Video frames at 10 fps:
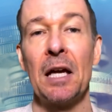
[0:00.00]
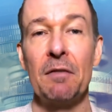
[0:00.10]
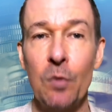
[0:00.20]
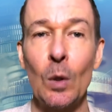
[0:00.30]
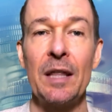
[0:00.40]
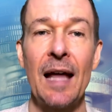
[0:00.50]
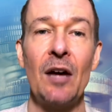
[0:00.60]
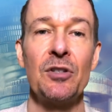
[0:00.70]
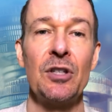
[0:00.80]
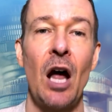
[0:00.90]
like
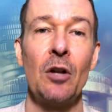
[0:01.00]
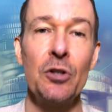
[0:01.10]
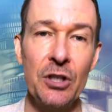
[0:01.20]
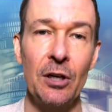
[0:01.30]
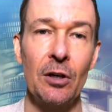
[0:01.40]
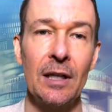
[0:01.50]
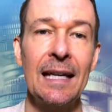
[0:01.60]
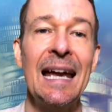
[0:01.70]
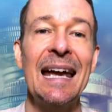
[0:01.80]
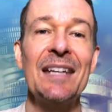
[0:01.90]
$40,000
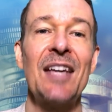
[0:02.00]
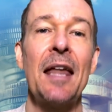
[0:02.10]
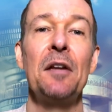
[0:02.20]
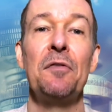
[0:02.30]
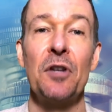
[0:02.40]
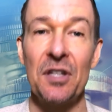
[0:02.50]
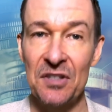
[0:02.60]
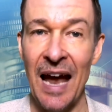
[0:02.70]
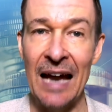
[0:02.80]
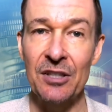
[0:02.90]
yearly is headed for
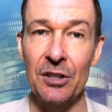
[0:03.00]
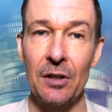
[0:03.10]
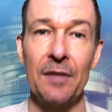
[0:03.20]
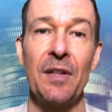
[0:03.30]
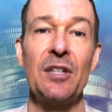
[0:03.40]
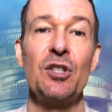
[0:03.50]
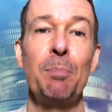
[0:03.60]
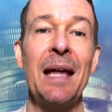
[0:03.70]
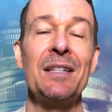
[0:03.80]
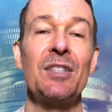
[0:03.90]
disaster if they
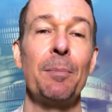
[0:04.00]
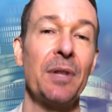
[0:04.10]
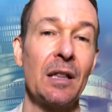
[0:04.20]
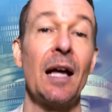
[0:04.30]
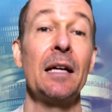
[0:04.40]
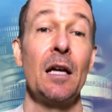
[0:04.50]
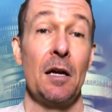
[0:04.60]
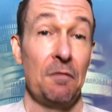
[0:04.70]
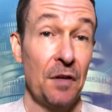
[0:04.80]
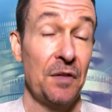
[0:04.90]
spent something like
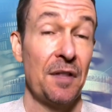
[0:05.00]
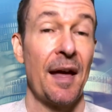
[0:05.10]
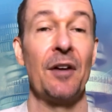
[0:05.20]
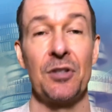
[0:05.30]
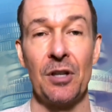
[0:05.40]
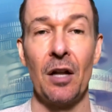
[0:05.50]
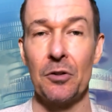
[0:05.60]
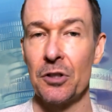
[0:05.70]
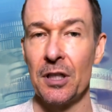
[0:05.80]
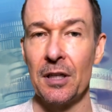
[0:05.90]

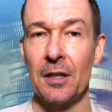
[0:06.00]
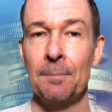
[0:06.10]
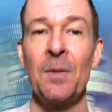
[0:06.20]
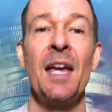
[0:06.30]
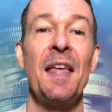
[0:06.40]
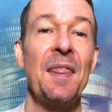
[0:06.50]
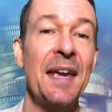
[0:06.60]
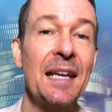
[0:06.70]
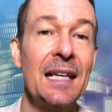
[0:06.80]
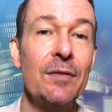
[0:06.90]
$50,000 a year.
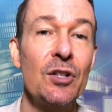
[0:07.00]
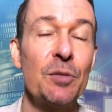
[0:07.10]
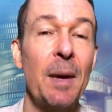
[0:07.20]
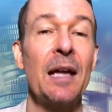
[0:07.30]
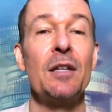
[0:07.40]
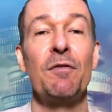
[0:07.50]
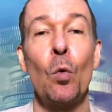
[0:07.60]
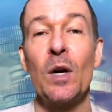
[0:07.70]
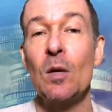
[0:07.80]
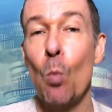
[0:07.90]
They could even spend
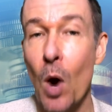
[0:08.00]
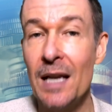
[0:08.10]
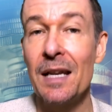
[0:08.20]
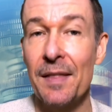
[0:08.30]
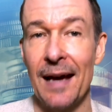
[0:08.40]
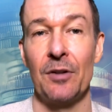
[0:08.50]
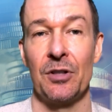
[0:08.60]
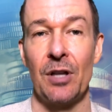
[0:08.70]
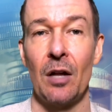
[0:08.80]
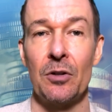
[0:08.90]

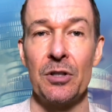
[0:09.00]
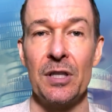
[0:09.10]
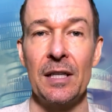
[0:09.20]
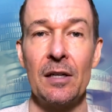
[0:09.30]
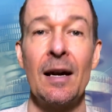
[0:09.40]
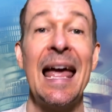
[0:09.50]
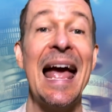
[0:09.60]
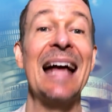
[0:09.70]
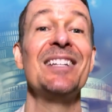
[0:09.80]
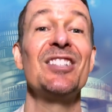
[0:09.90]
$41,000 a year
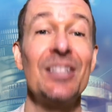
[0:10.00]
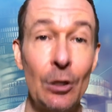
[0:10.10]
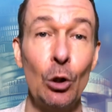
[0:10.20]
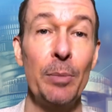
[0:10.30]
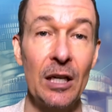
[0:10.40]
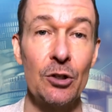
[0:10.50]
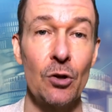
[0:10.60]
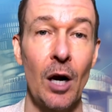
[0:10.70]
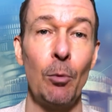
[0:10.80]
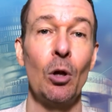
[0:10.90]
and still be in
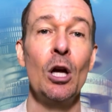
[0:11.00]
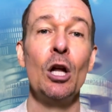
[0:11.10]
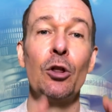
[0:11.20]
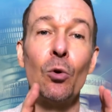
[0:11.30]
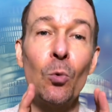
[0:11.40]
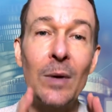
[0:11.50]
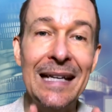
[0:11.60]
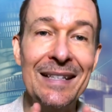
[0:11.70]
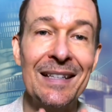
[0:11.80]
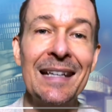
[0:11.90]
trouble. The
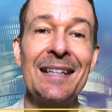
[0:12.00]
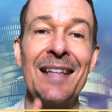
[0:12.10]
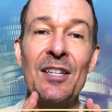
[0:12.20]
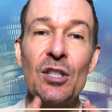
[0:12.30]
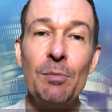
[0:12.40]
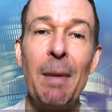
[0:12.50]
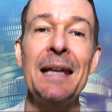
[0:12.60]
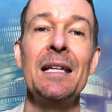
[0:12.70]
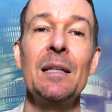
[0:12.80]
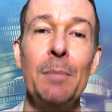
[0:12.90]
reason is that
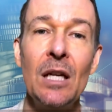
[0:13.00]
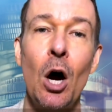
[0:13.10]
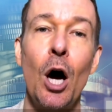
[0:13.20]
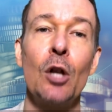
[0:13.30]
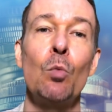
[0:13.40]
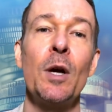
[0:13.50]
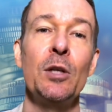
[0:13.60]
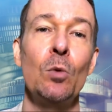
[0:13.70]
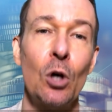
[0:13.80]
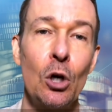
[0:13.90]
spending beyond what
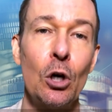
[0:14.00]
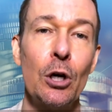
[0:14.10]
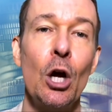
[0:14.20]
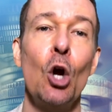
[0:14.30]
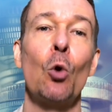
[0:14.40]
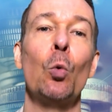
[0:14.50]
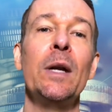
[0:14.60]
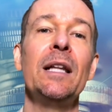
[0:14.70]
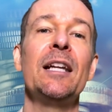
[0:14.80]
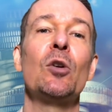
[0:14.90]
you earn
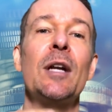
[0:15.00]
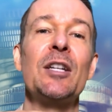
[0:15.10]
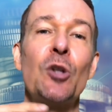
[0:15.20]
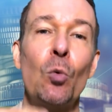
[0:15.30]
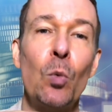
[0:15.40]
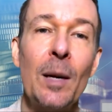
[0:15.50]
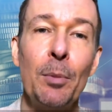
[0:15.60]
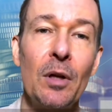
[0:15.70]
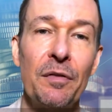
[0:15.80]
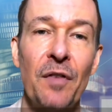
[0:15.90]
really creates a
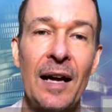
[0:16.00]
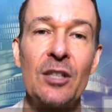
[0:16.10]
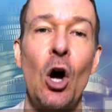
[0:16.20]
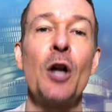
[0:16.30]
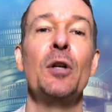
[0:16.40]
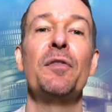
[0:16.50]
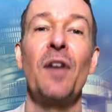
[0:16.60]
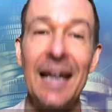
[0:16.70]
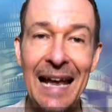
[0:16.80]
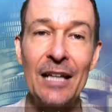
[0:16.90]
ripple effect on your
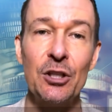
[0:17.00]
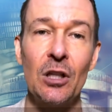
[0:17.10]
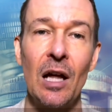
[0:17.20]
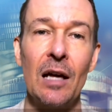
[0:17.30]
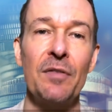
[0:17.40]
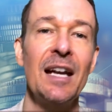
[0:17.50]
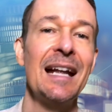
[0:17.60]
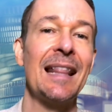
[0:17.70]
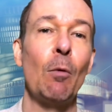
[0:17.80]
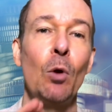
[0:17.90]
financial life
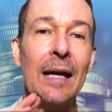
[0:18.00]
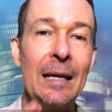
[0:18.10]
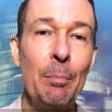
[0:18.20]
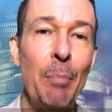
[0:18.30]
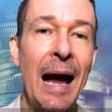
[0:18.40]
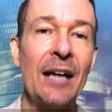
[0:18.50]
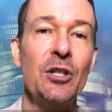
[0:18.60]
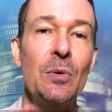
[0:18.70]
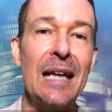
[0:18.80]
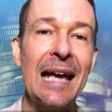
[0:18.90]
that will impact
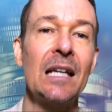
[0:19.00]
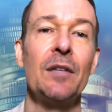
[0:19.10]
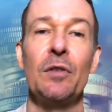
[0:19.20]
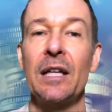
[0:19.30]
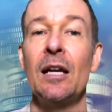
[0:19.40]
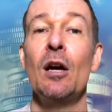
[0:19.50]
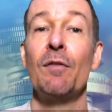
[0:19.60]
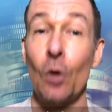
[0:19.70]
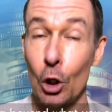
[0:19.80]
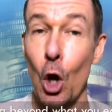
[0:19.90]
you negatively
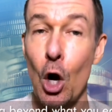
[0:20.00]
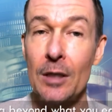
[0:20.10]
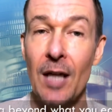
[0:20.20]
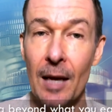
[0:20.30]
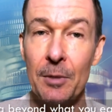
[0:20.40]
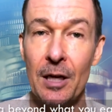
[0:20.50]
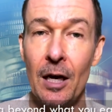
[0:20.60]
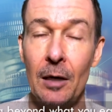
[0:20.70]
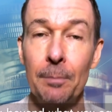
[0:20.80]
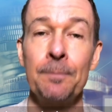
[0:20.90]
for a long time to
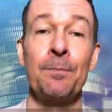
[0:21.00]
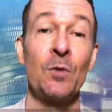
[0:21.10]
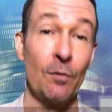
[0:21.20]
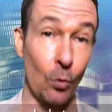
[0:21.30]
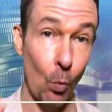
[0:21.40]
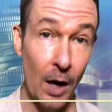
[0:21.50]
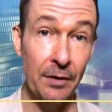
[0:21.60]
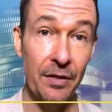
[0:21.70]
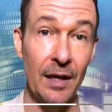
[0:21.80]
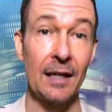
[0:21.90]
come. For
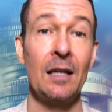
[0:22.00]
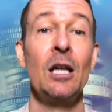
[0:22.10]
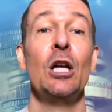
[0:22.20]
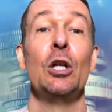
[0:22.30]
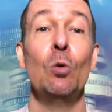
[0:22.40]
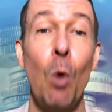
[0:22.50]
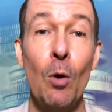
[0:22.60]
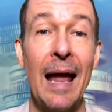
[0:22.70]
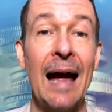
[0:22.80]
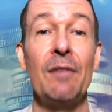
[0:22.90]
one thing, you
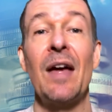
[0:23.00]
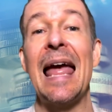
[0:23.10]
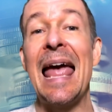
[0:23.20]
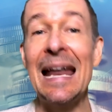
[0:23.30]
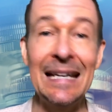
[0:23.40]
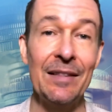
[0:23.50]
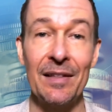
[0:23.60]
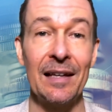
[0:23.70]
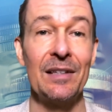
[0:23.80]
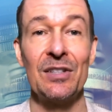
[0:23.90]
won't have
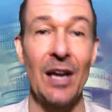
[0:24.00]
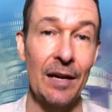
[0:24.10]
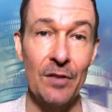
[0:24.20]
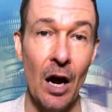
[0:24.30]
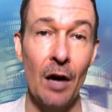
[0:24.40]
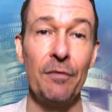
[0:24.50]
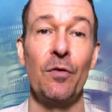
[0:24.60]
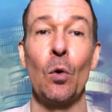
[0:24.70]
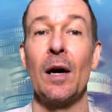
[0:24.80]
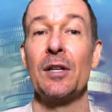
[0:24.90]
anything saved up
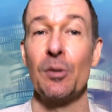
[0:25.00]
for a